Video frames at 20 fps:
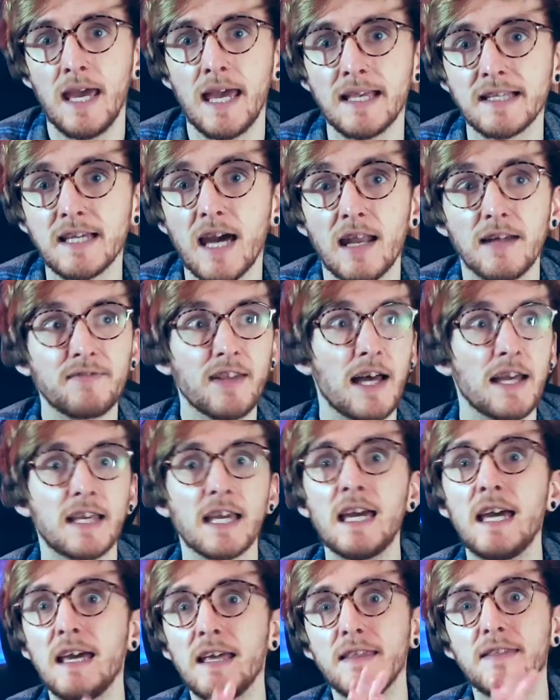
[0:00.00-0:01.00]
It's kind of like
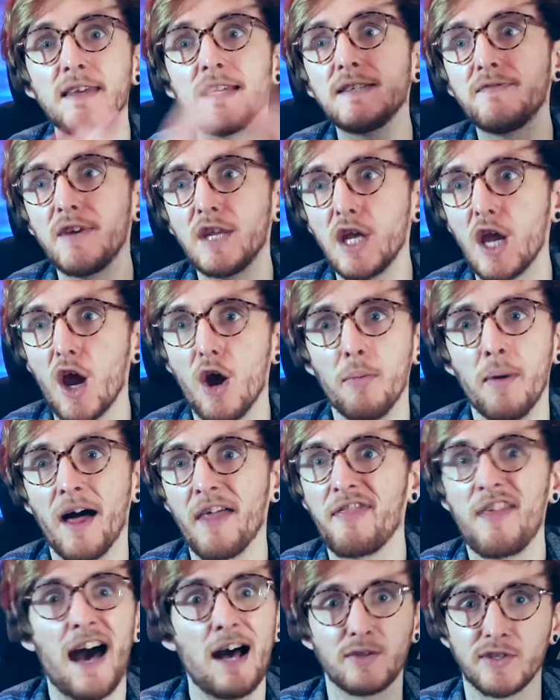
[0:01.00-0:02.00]
this video but
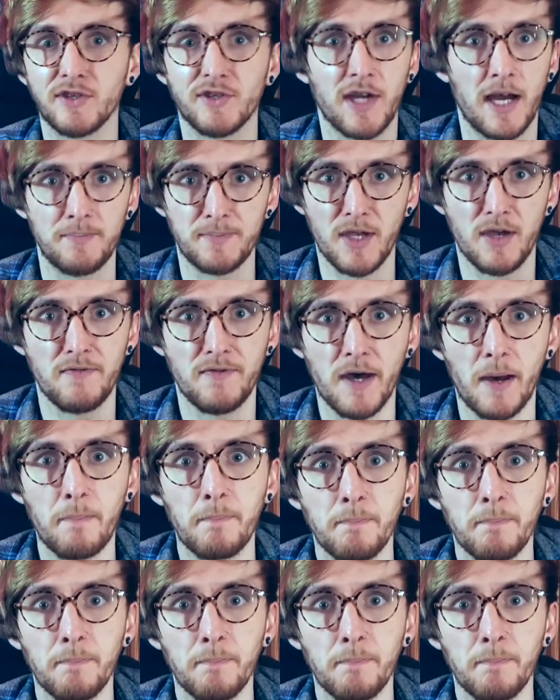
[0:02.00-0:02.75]
1,000 times over.